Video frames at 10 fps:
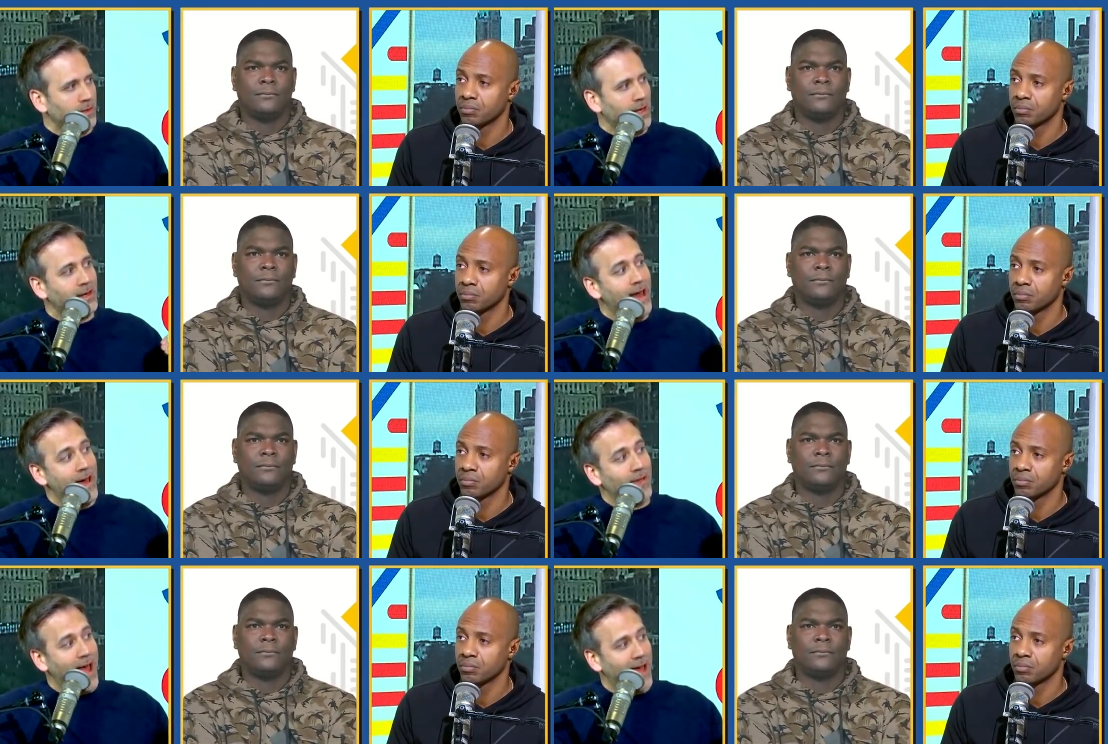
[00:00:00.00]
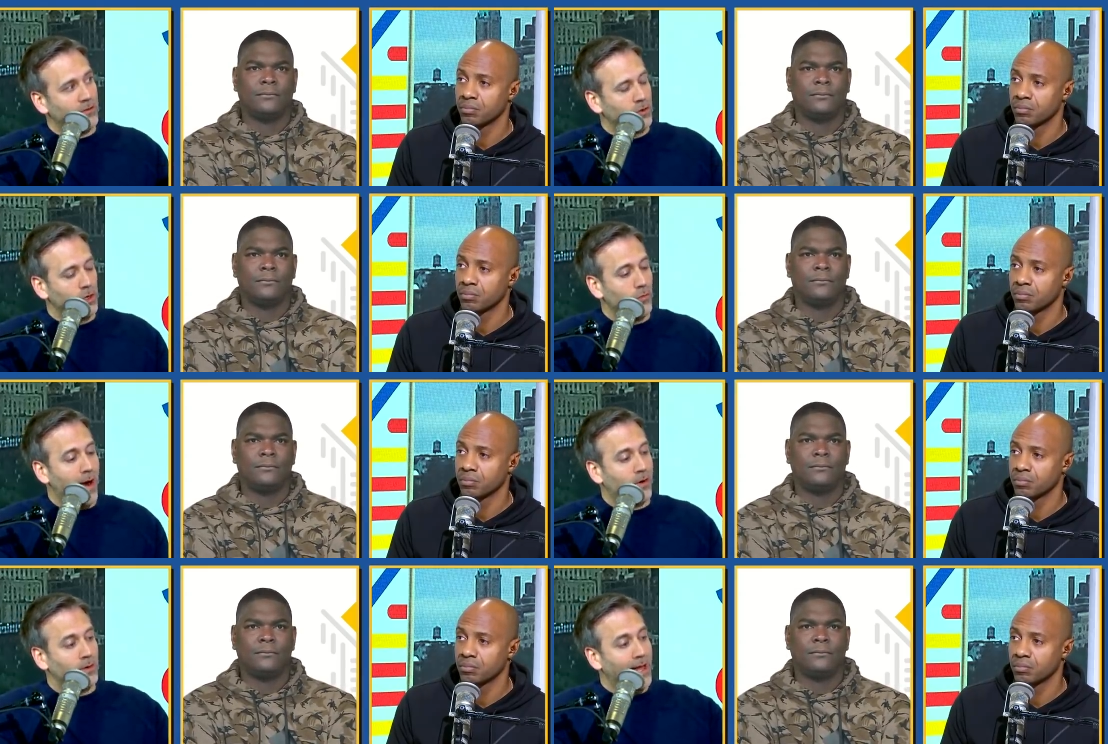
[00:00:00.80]
Speaker 1: They didn't have as good a
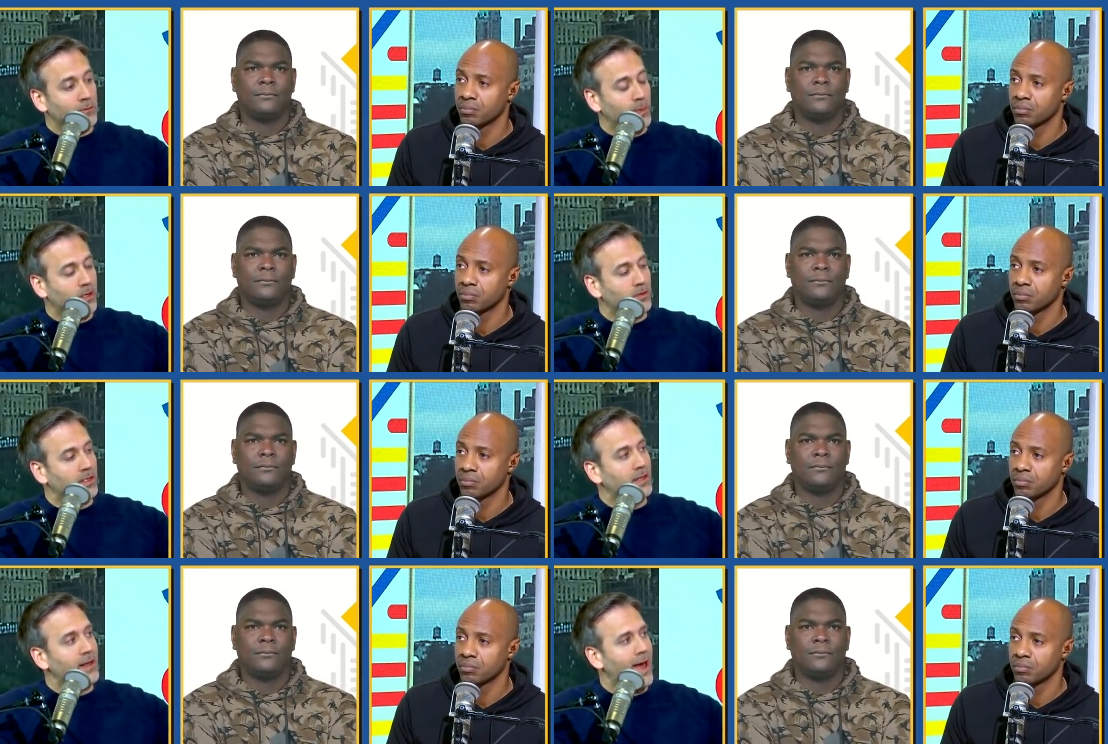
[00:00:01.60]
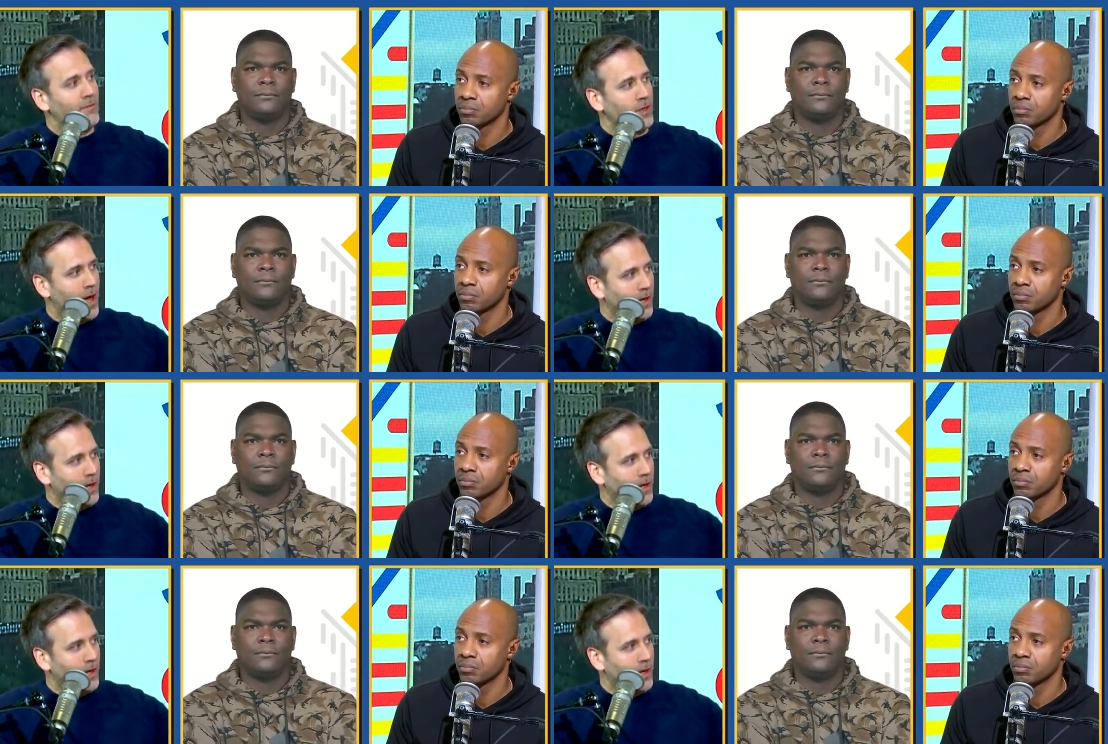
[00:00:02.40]
record. That's because he didn't have